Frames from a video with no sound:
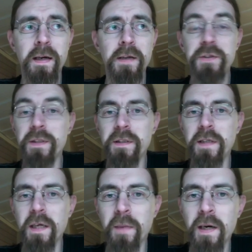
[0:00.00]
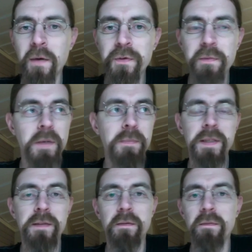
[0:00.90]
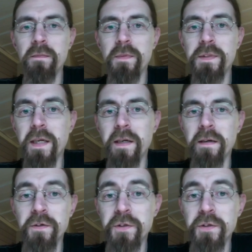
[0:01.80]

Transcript: just came out, maybe 10